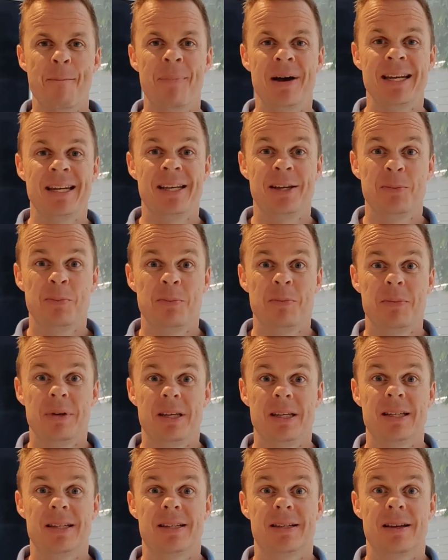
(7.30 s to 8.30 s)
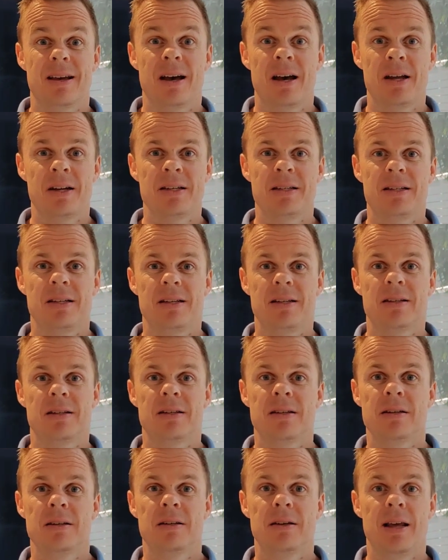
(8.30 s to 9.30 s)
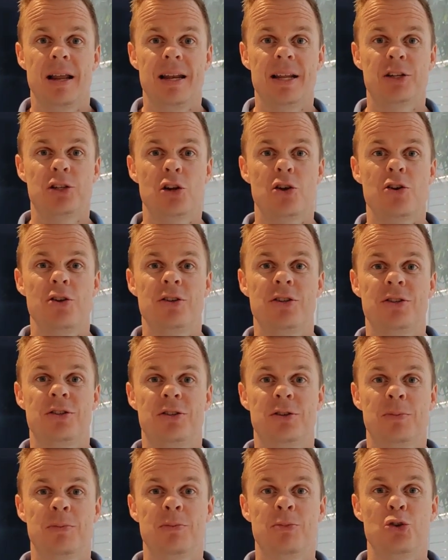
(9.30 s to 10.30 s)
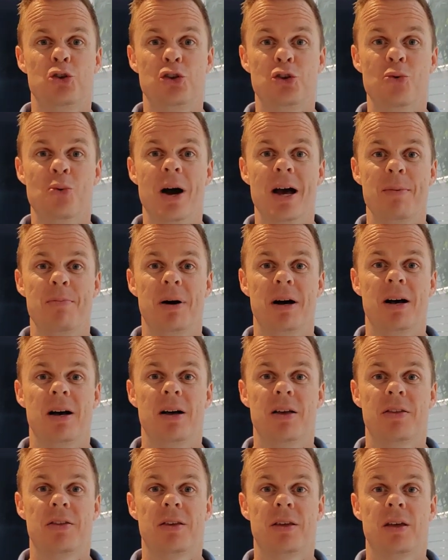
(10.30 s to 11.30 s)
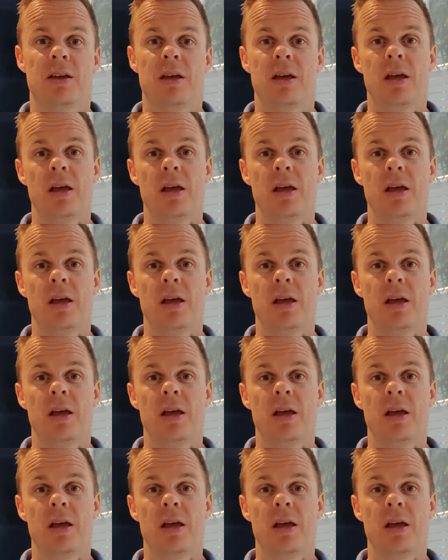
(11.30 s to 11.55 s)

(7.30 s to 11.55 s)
My name is Anas Jensen. Let's learn some UiPath.